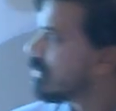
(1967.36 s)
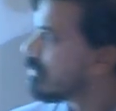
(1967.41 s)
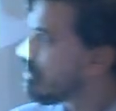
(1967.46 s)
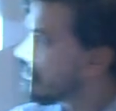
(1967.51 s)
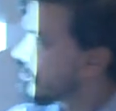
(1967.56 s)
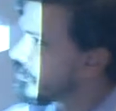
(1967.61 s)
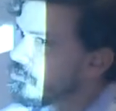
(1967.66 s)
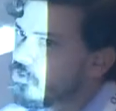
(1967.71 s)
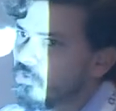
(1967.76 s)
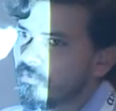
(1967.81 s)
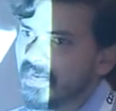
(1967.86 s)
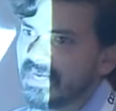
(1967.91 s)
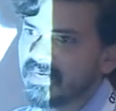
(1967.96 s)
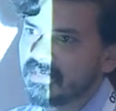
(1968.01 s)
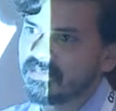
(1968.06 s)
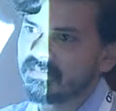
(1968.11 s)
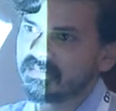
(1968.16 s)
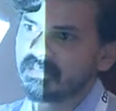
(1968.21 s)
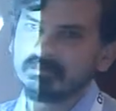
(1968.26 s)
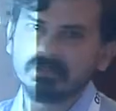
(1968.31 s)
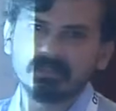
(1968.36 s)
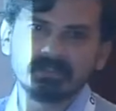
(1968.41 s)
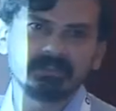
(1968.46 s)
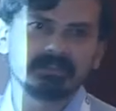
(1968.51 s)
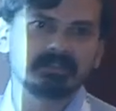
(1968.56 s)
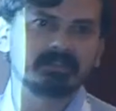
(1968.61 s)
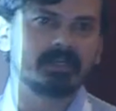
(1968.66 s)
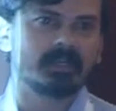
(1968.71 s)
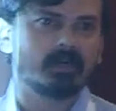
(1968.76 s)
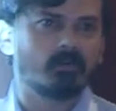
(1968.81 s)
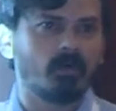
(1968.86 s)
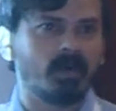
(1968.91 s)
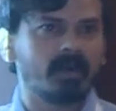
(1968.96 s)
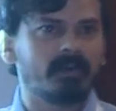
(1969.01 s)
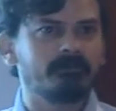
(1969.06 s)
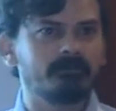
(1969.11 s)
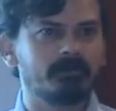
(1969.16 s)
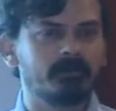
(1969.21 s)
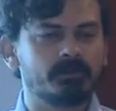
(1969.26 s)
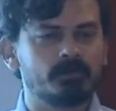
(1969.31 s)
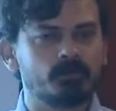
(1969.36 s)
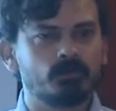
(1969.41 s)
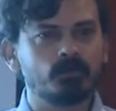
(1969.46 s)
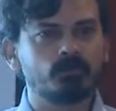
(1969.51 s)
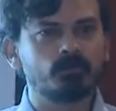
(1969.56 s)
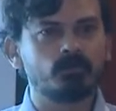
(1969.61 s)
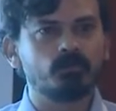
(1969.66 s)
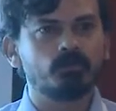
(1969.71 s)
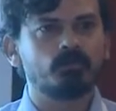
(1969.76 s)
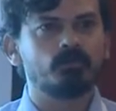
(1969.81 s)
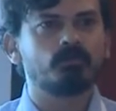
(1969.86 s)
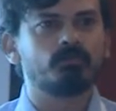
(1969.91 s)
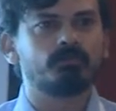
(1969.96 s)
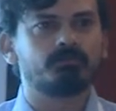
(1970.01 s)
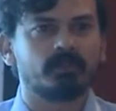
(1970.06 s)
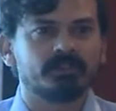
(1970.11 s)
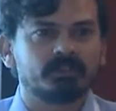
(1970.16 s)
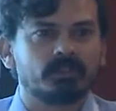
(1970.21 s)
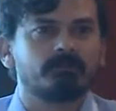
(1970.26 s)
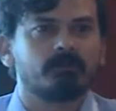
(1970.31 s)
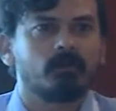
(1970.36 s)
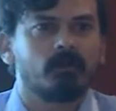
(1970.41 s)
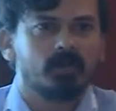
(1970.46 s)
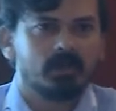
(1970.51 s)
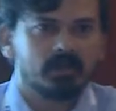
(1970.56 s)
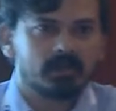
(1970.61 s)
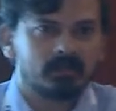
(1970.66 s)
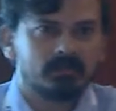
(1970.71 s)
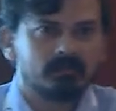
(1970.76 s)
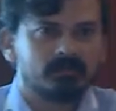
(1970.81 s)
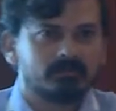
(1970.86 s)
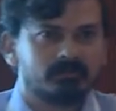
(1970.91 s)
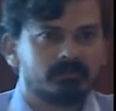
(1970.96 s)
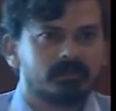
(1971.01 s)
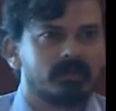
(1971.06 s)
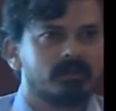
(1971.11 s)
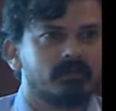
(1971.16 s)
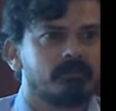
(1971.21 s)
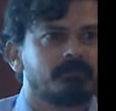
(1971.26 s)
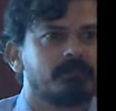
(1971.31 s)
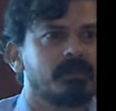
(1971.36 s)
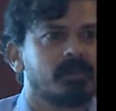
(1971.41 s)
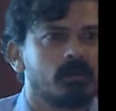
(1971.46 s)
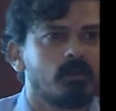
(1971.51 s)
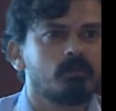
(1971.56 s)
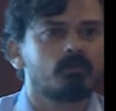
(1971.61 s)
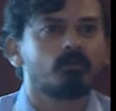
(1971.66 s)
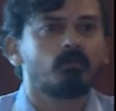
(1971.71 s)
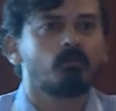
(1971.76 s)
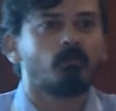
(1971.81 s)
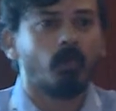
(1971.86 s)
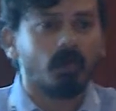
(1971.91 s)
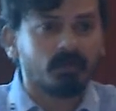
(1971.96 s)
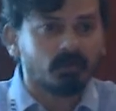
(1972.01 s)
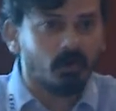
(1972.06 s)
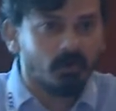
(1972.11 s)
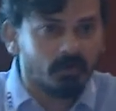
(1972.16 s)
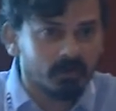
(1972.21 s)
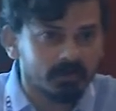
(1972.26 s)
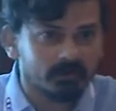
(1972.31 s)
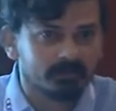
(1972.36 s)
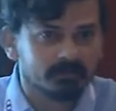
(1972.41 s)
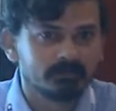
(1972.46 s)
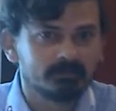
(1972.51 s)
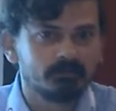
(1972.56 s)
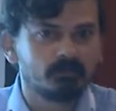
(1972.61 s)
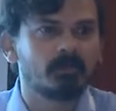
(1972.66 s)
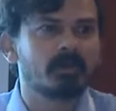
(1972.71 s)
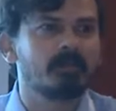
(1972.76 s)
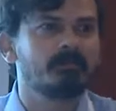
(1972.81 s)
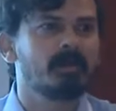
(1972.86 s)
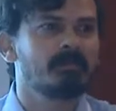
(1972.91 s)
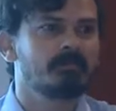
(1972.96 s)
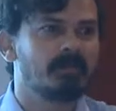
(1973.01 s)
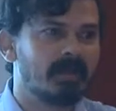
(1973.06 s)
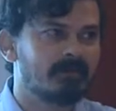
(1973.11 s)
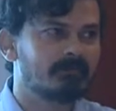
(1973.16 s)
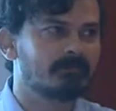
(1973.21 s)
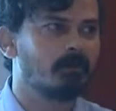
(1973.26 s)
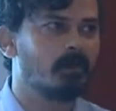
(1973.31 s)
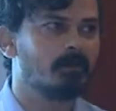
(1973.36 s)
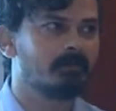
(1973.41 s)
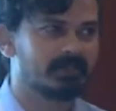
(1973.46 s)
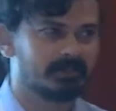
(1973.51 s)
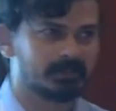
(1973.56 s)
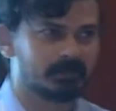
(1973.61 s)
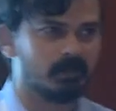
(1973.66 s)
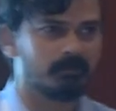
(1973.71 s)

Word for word: now a new mechanism is required for you to first of all uh, figure out what all your M L platform is